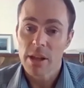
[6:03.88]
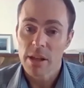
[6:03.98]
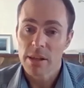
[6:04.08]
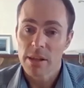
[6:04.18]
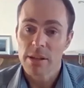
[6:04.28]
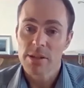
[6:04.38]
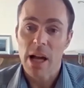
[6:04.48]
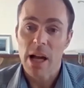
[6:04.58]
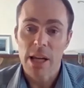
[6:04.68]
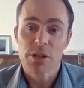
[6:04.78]
the
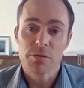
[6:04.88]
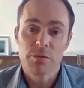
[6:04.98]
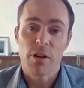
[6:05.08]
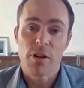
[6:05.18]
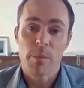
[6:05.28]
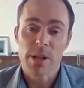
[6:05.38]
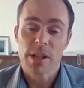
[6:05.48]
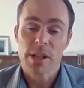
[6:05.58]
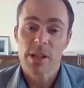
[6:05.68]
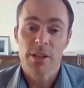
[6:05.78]
silage
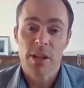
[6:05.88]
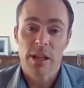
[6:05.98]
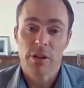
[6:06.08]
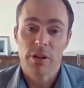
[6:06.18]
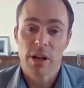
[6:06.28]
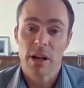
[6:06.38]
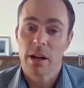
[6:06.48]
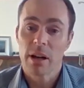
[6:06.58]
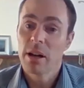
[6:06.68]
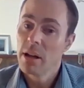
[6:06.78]
farmers in South
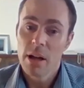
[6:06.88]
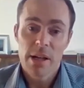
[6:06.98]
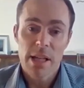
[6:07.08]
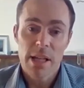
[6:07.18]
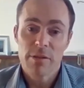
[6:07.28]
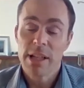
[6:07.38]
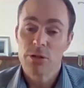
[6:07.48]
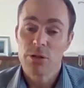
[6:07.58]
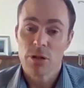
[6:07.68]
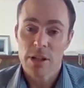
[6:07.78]
Africa
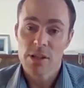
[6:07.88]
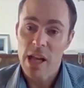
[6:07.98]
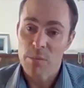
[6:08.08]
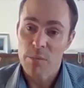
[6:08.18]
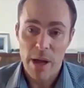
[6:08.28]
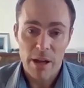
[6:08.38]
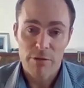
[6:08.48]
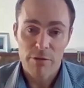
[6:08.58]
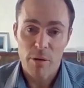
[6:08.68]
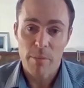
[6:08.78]
definitely do not stand
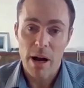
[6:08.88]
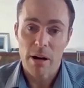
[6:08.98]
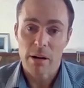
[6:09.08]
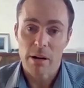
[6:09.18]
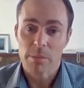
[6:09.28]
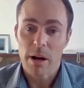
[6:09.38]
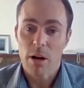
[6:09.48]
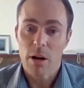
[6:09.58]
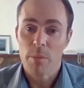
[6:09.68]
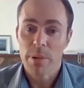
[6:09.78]
back from
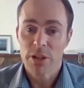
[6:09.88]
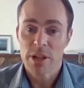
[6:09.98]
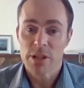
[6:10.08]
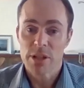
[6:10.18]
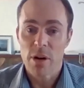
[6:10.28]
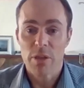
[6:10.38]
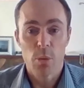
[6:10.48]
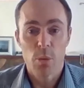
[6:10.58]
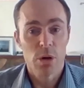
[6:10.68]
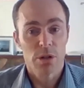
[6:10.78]
our compatriots around
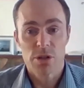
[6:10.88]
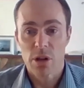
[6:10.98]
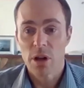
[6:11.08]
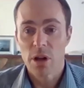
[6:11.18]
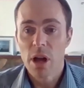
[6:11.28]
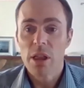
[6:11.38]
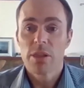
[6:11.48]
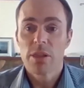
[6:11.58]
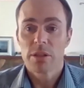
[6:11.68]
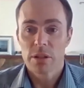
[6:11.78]
the world. So
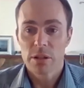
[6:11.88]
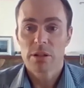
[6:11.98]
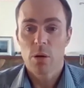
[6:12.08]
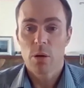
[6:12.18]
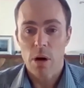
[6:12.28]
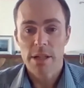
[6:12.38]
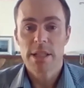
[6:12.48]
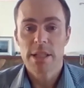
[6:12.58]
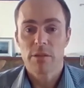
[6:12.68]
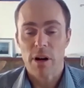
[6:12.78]
the
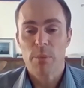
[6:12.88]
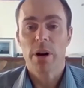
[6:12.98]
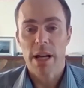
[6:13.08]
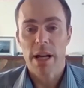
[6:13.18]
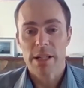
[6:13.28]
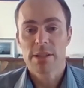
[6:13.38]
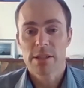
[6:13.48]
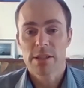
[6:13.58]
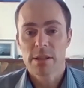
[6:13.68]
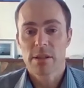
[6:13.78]
quality of our
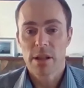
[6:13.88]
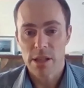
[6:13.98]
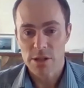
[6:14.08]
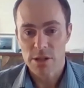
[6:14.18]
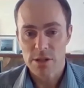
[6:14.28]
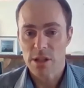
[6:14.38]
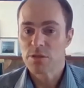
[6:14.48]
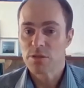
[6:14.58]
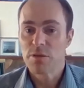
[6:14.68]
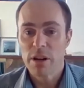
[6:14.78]
products
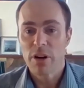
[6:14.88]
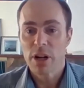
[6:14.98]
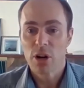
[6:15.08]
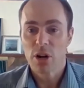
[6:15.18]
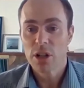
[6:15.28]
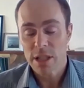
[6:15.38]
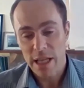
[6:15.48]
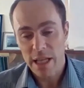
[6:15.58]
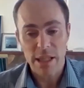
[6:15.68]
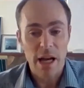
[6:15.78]
is very, very good,
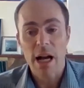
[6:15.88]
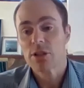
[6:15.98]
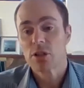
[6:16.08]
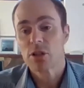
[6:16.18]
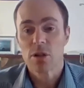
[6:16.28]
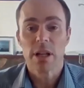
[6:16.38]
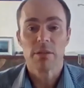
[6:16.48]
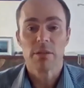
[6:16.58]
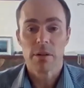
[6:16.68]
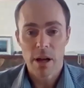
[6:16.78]
and the guys are
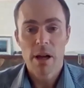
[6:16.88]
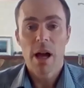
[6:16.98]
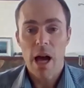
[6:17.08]
doing